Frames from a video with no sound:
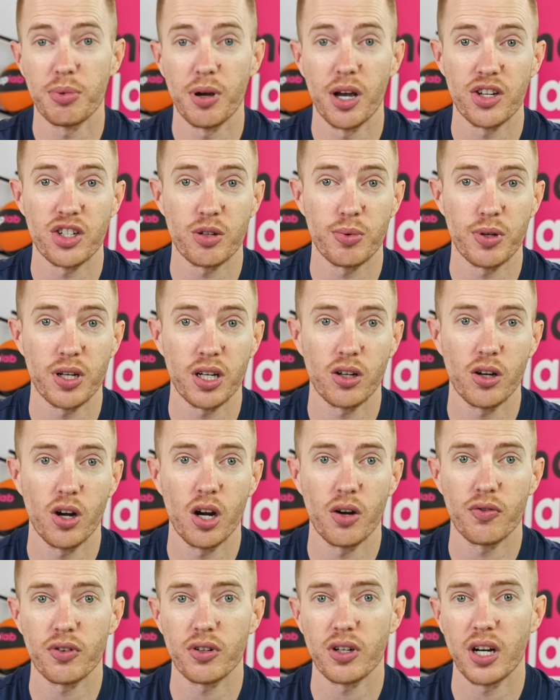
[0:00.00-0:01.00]
Posturepedic
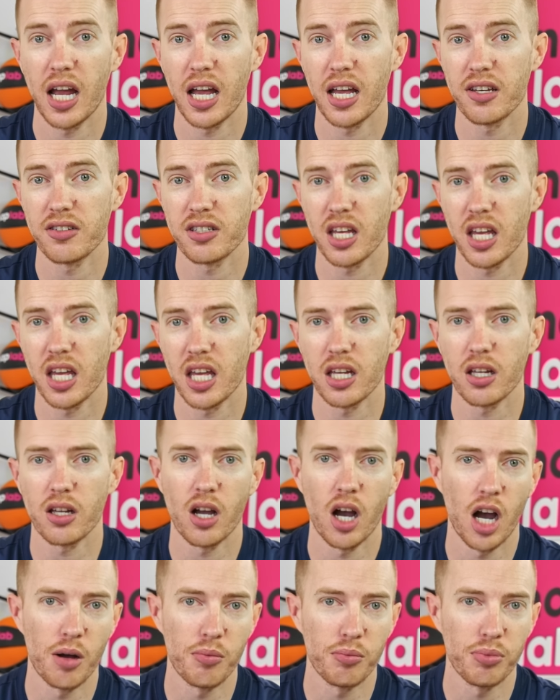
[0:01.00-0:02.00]
Carver has a
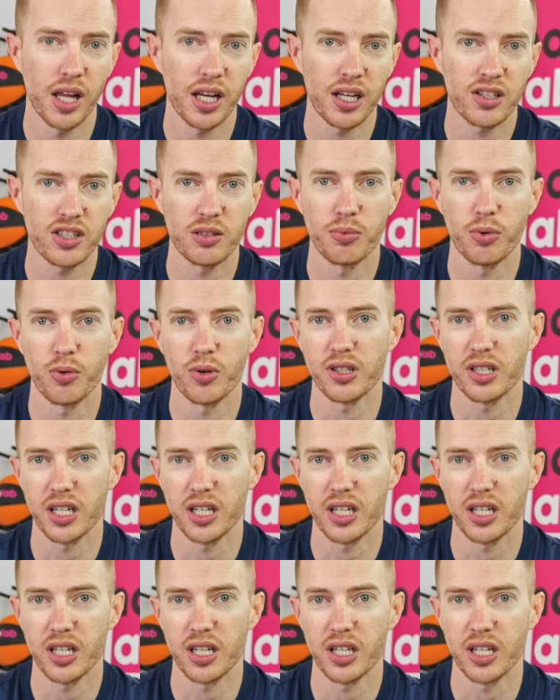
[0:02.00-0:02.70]
complex support